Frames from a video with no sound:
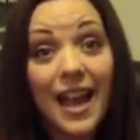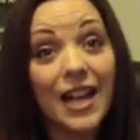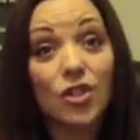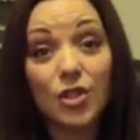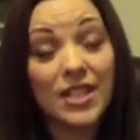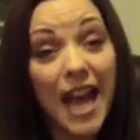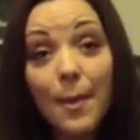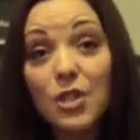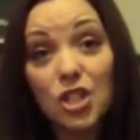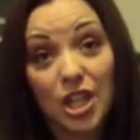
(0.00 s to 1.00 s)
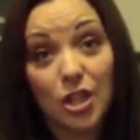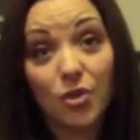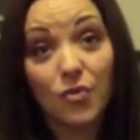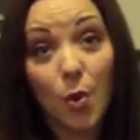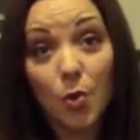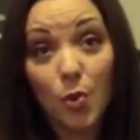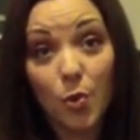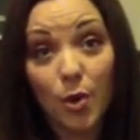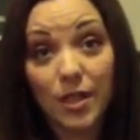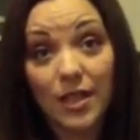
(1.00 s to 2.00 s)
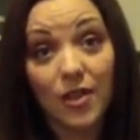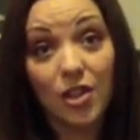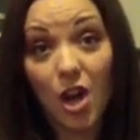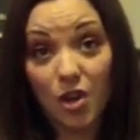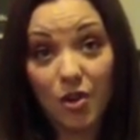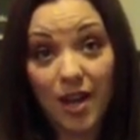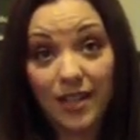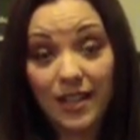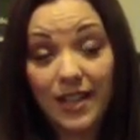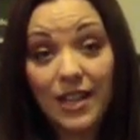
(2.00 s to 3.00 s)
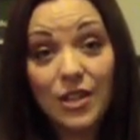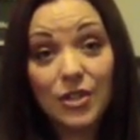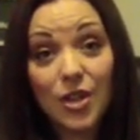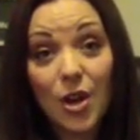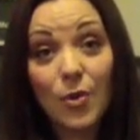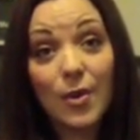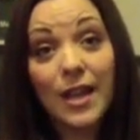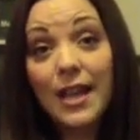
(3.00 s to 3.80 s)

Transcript: and you're damaging your vocal cords in the long run. So